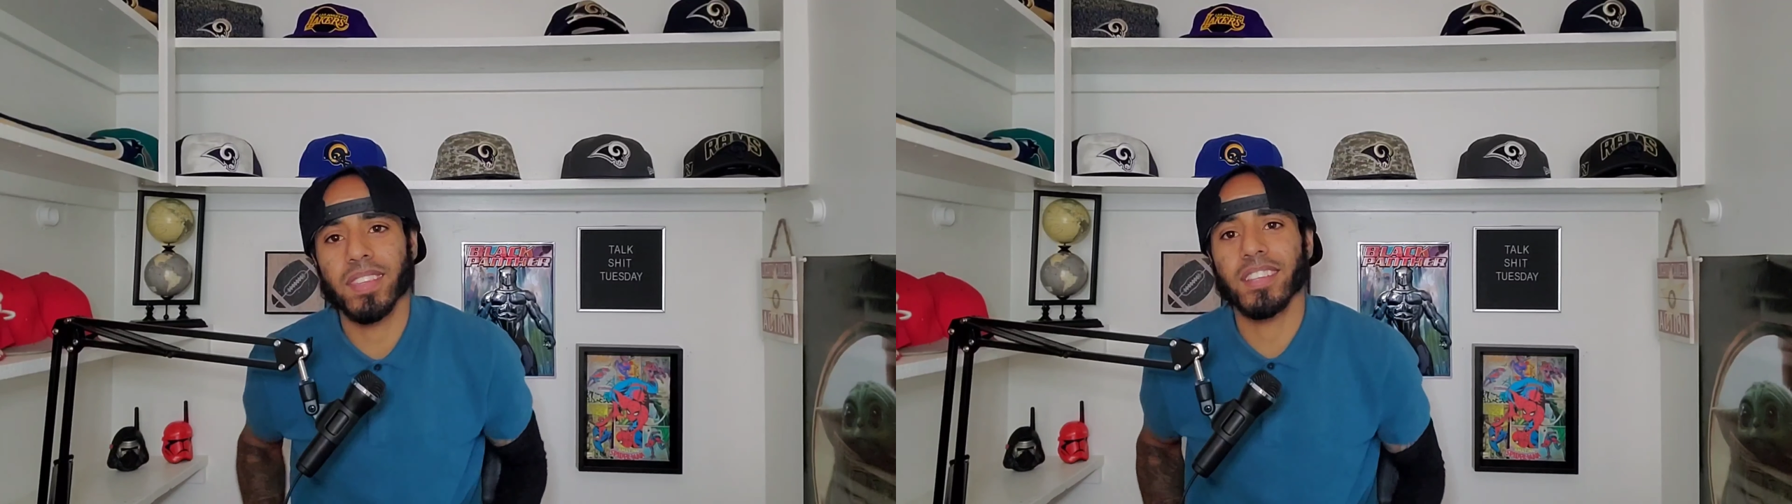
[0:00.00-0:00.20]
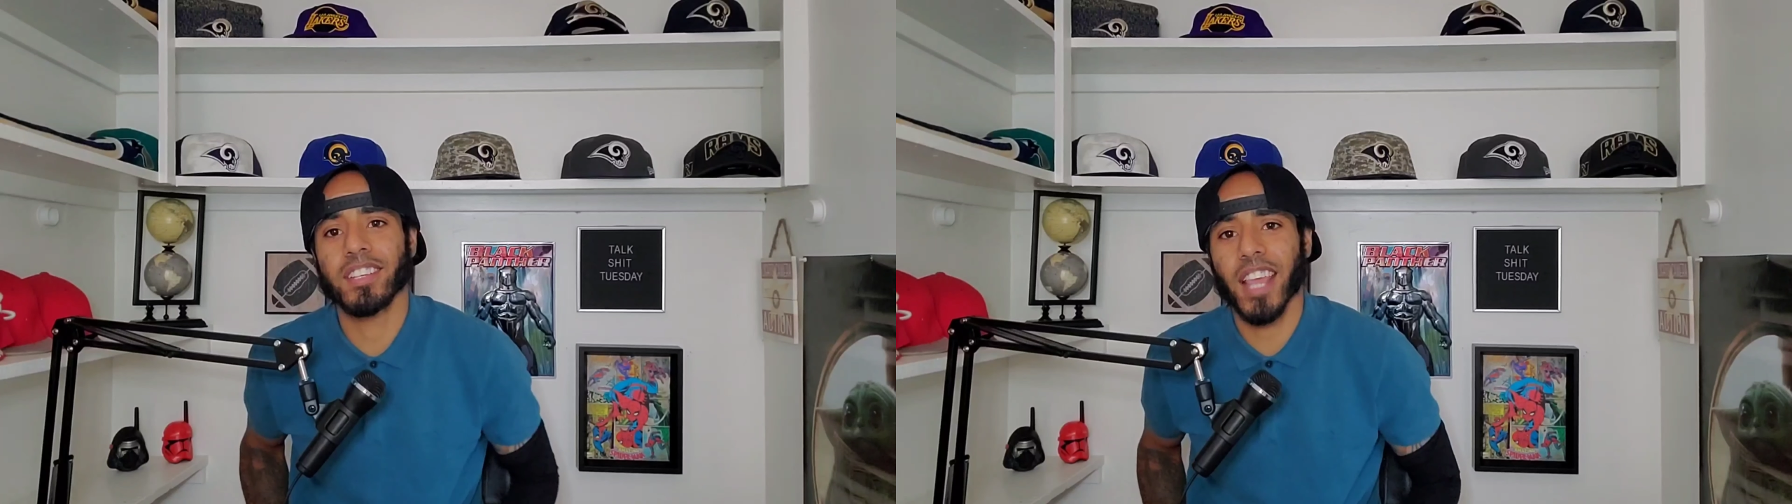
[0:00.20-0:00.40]

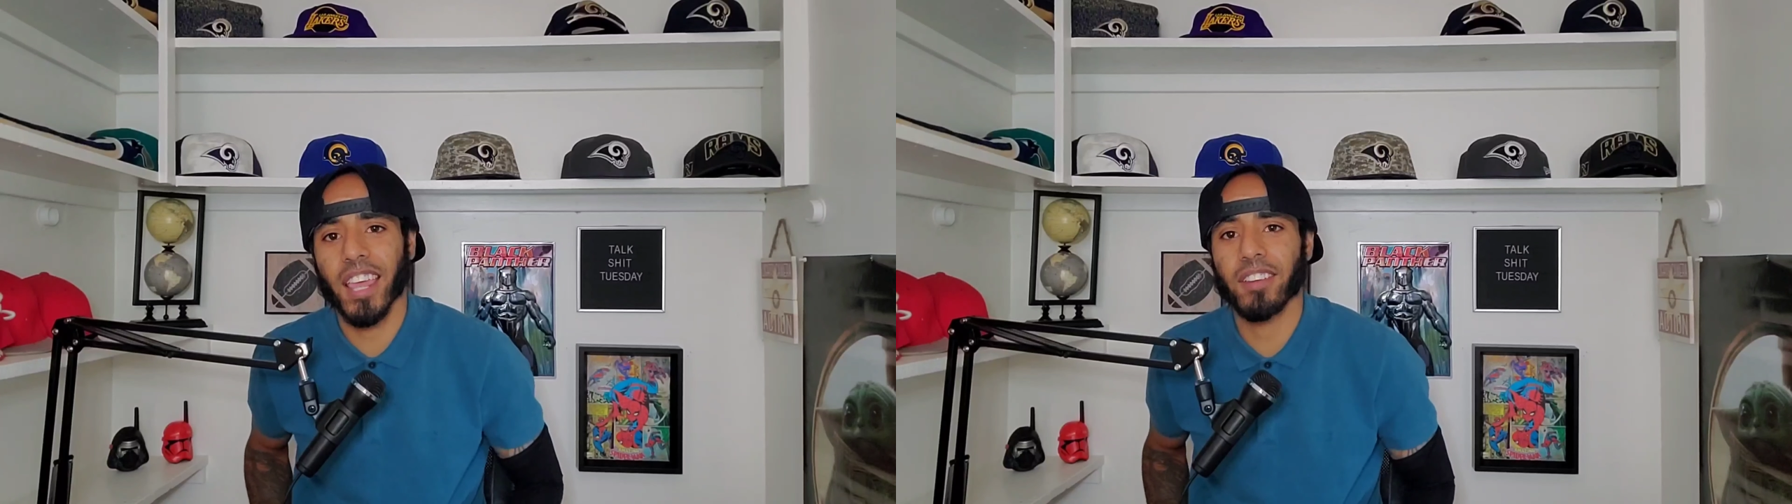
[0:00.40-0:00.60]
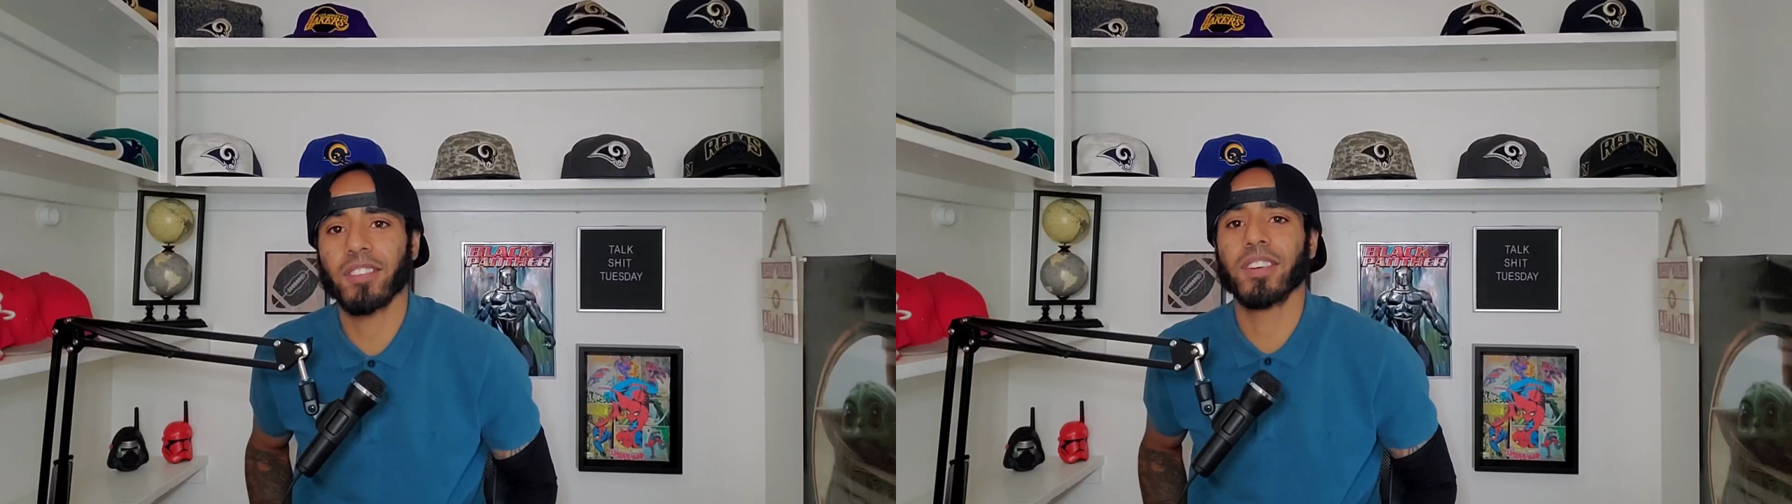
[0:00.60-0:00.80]
the
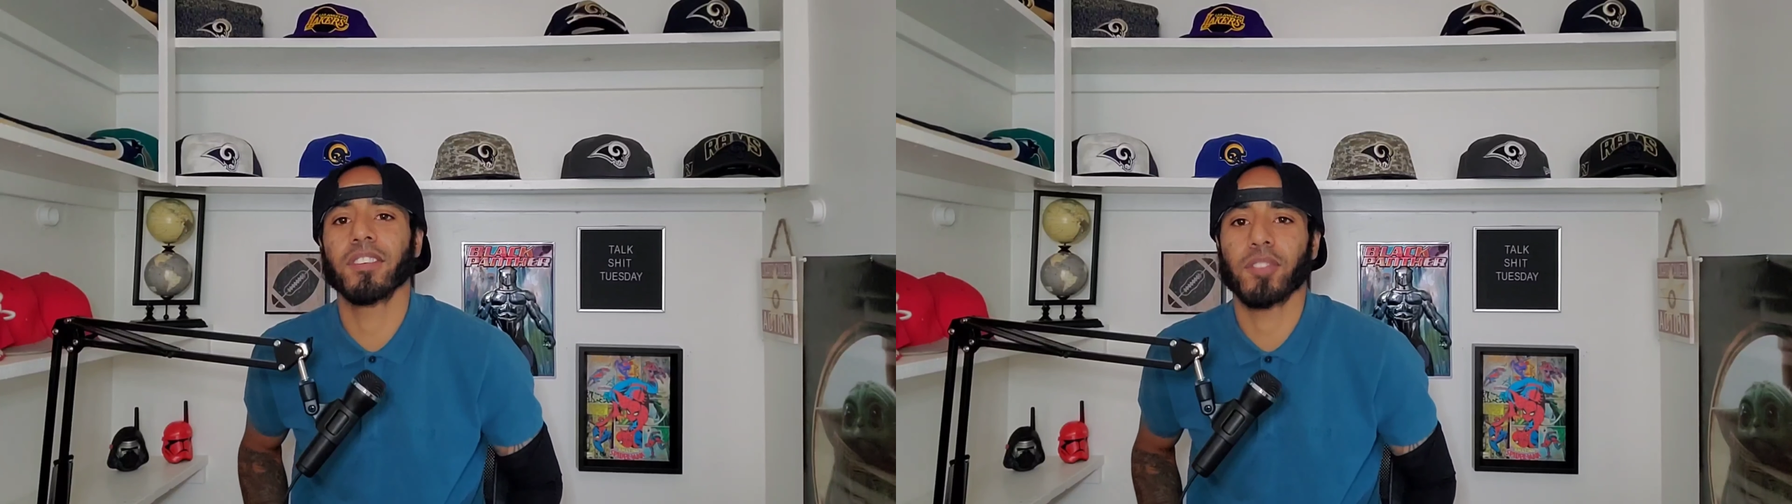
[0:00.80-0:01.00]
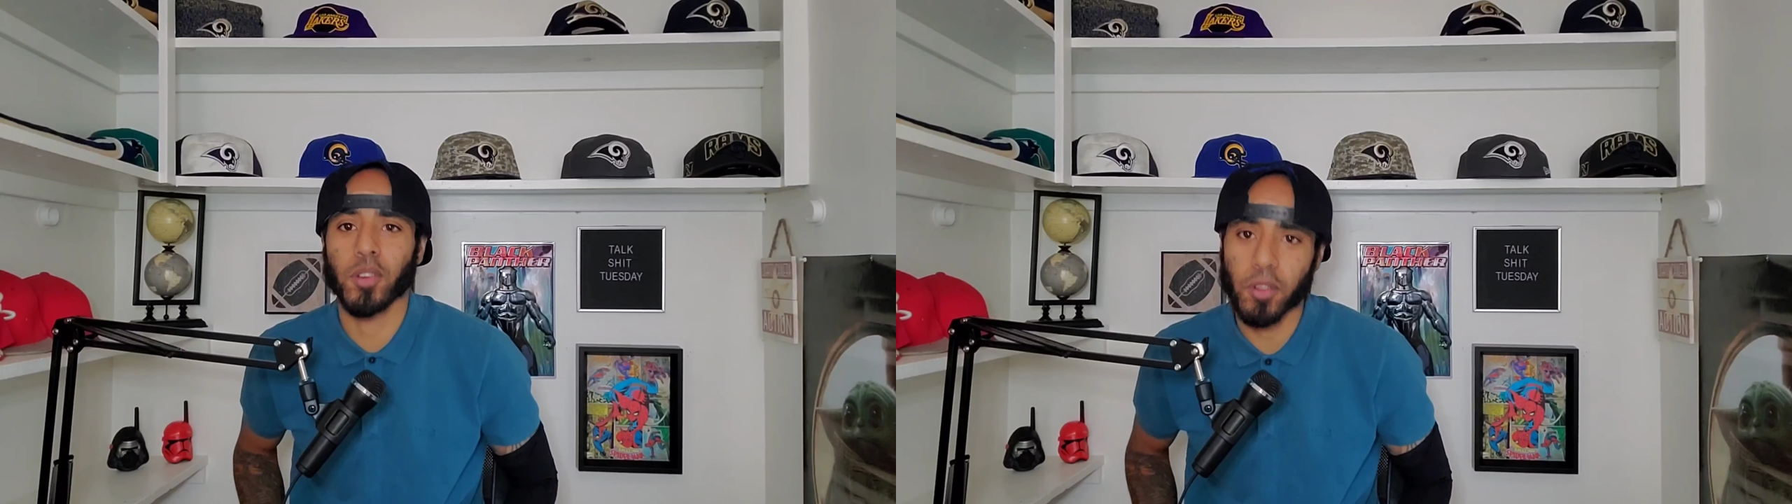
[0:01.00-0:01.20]
channel
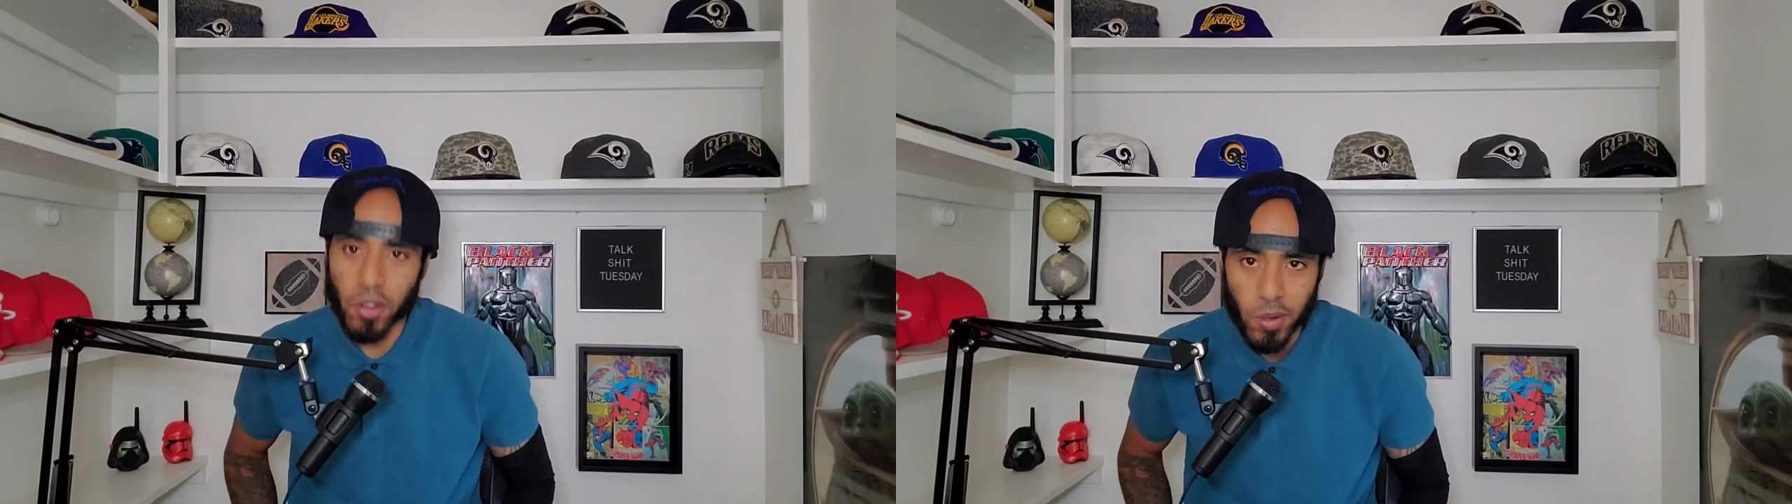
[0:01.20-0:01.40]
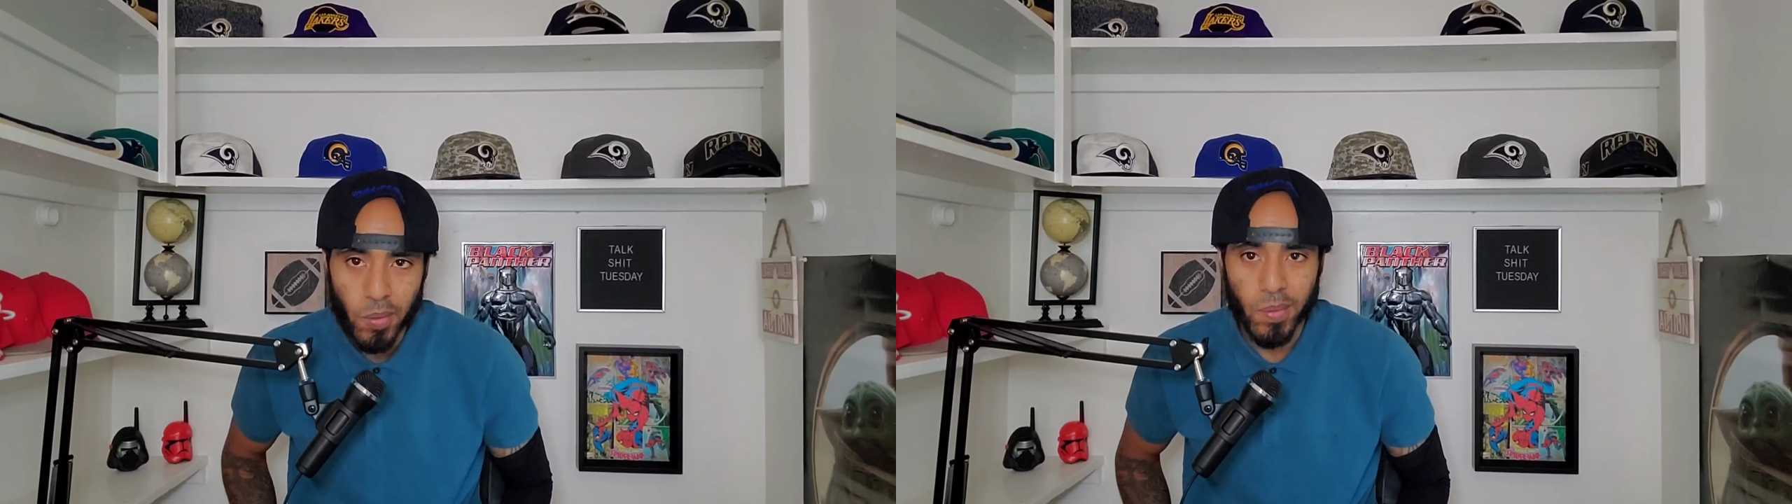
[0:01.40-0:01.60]
if you're
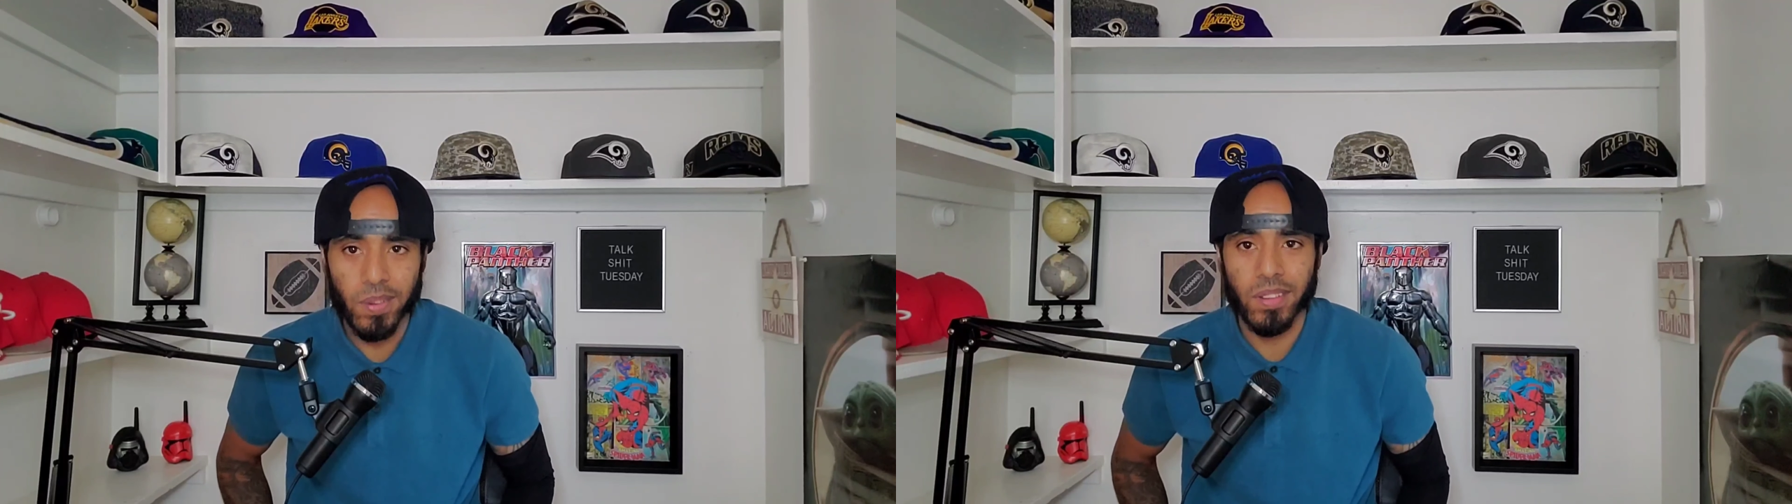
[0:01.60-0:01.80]
new.